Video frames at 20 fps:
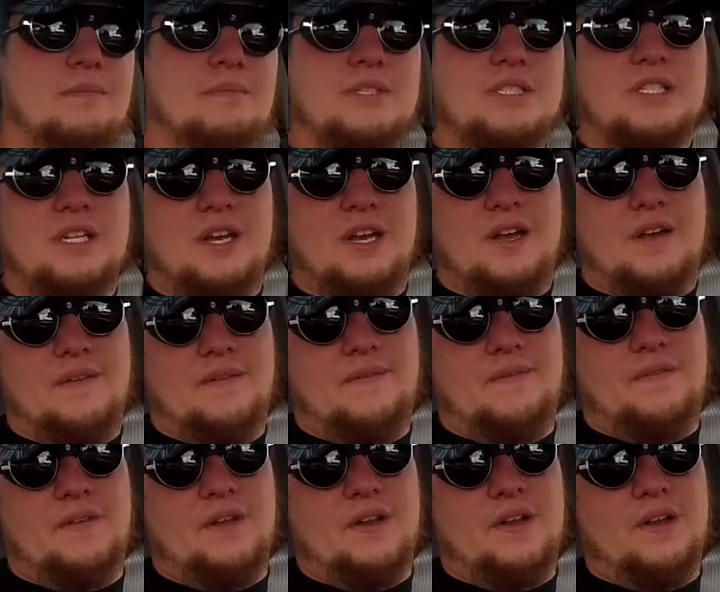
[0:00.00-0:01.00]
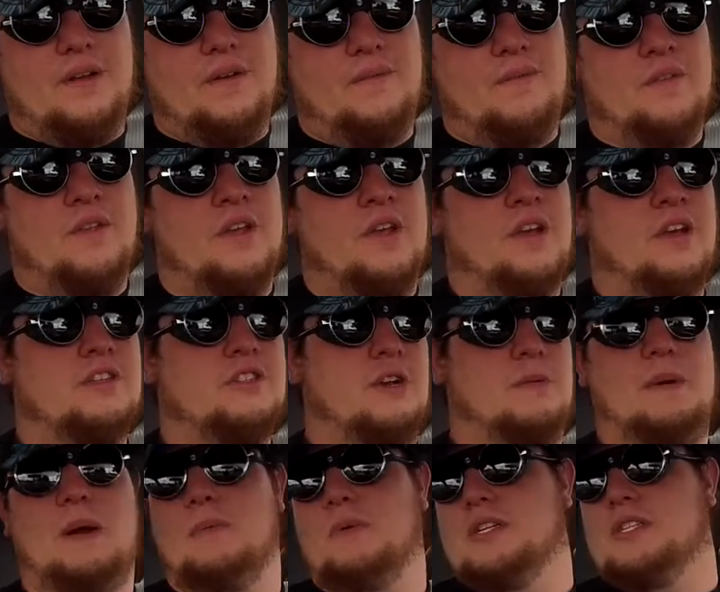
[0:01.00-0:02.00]
stuff, you know, talk
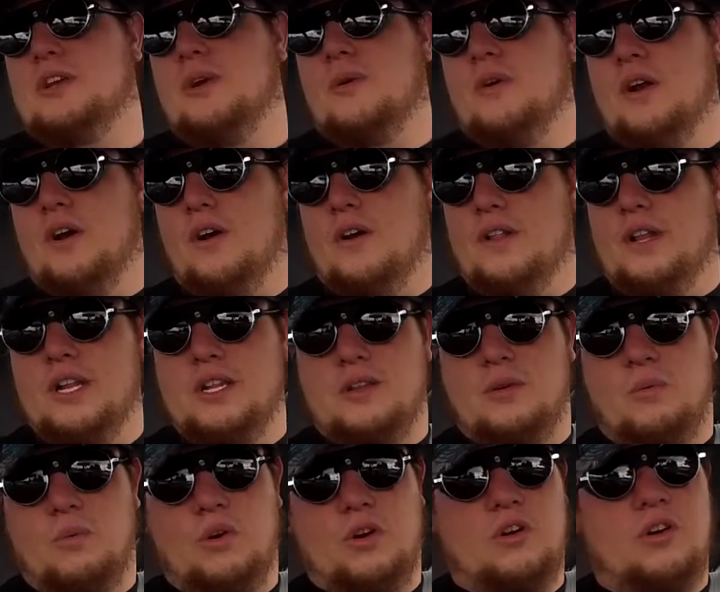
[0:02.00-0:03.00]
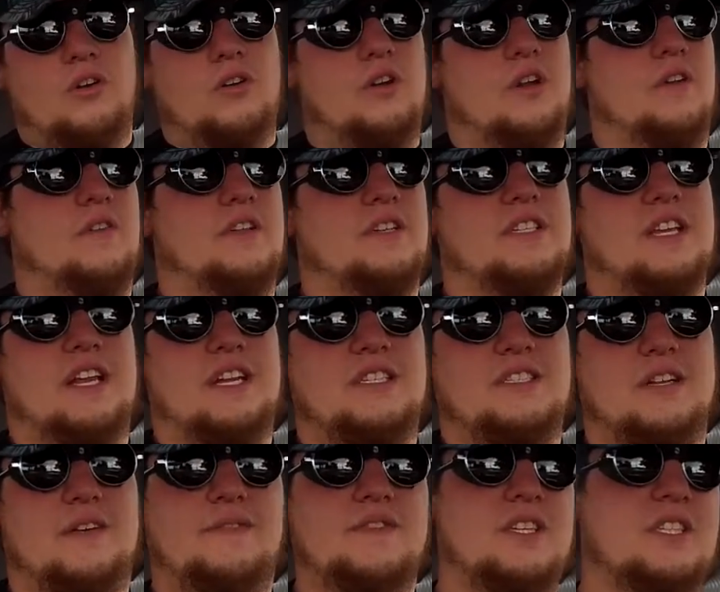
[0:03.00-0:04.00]
about what's going on in the world and all this kind of
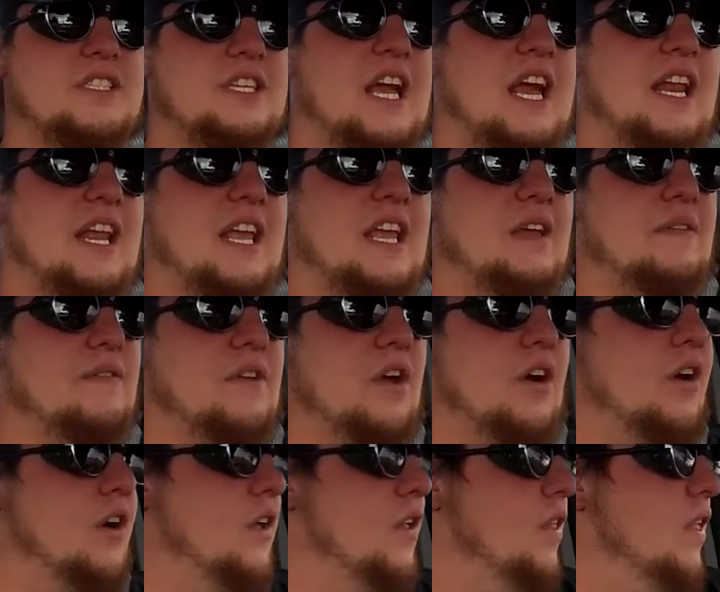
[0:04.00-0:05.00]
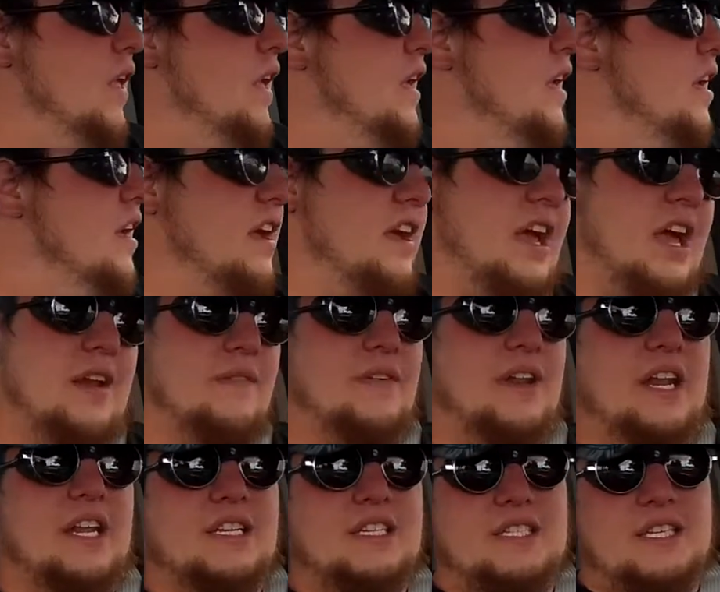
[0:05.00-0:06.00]
stuff. Just kind of give y'all kind of an
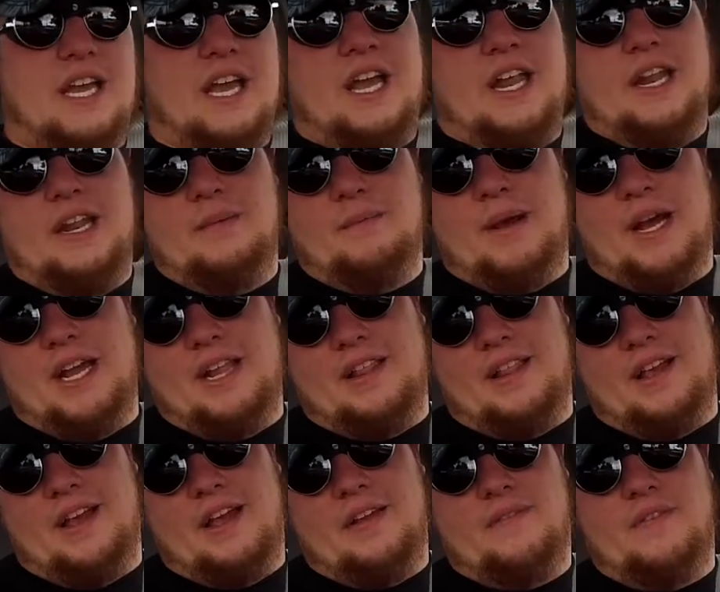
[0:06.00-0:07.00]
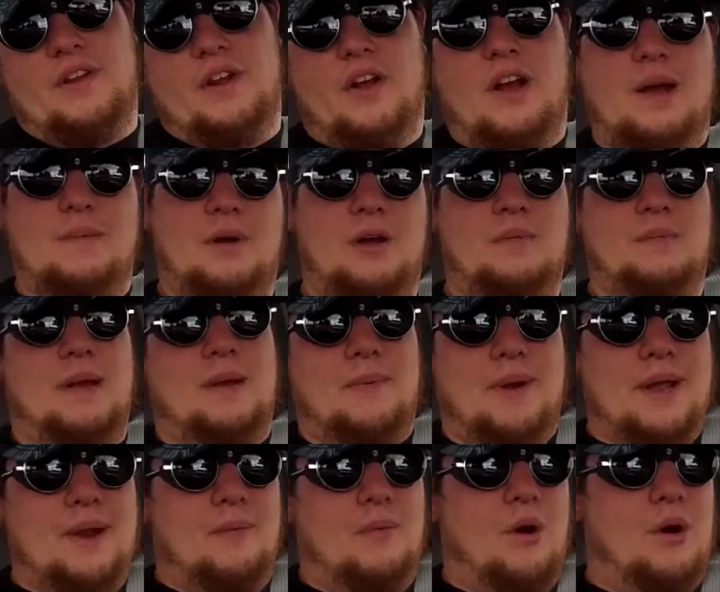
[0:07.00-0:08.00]
insight into my life. You know, I'm on my
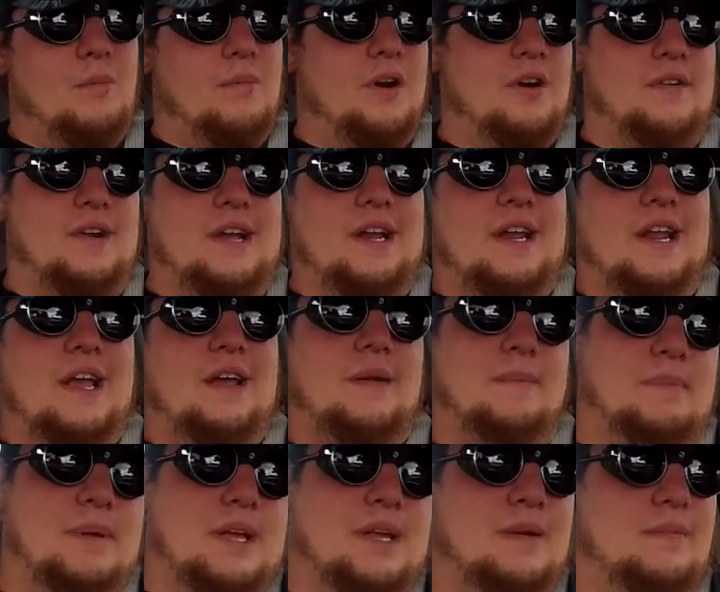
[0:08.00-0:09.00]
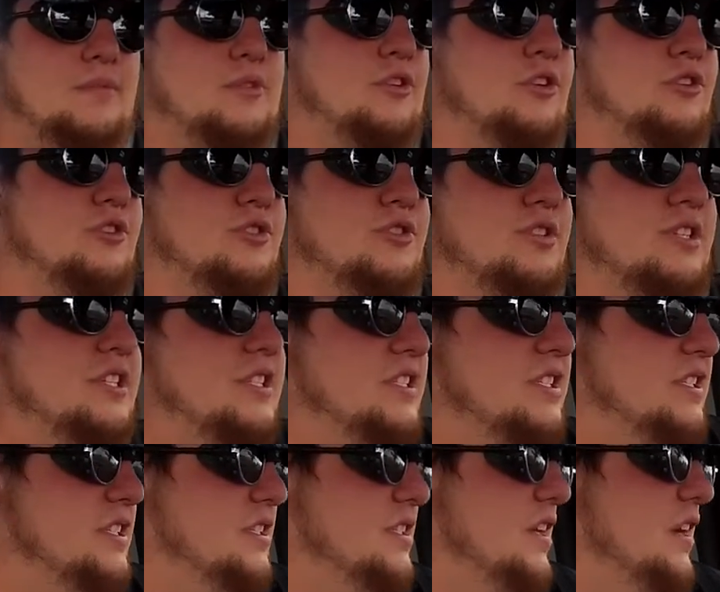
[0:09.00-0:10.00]
way to Walmart right now to pick up groceries
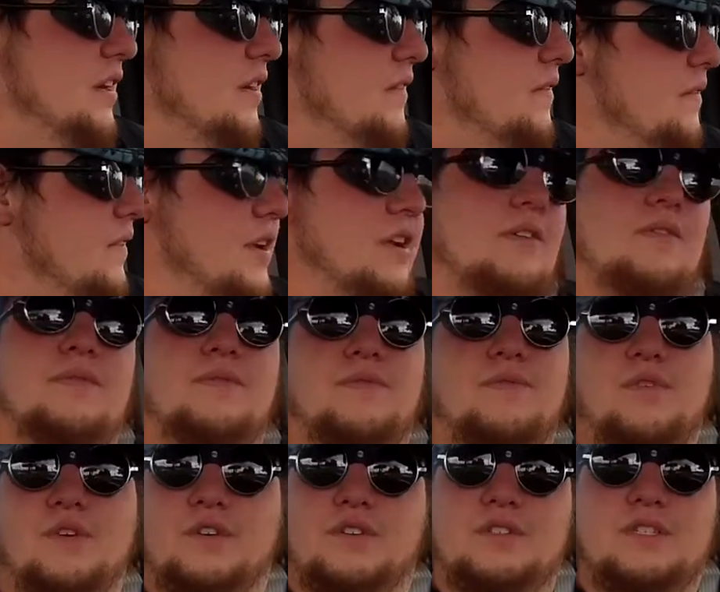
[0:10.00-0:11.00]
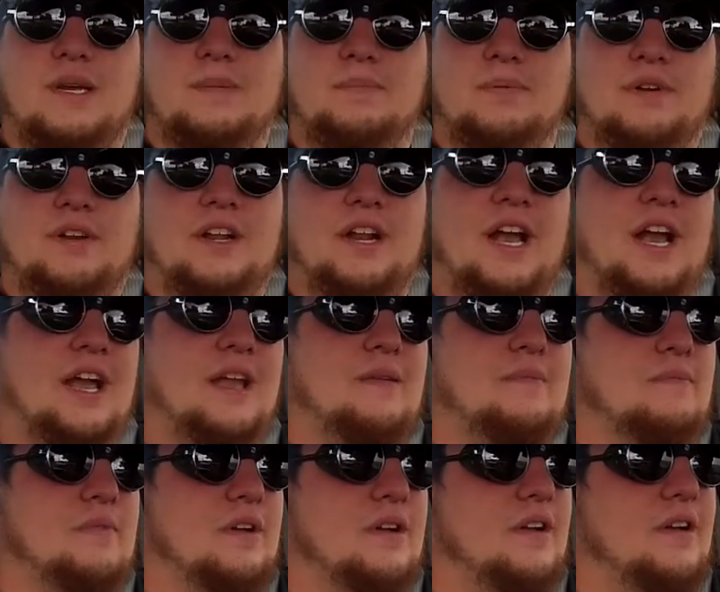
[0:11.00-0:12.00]
and stuff, you know, for supper tonight.
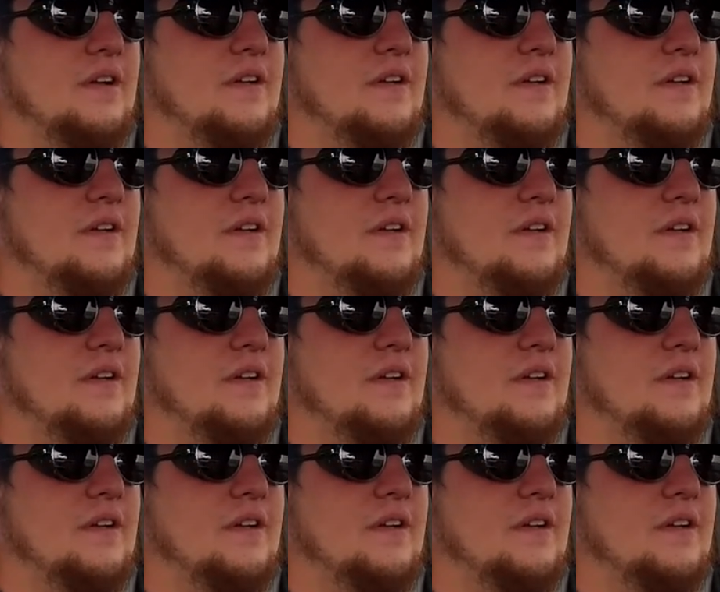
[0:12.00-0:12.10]
But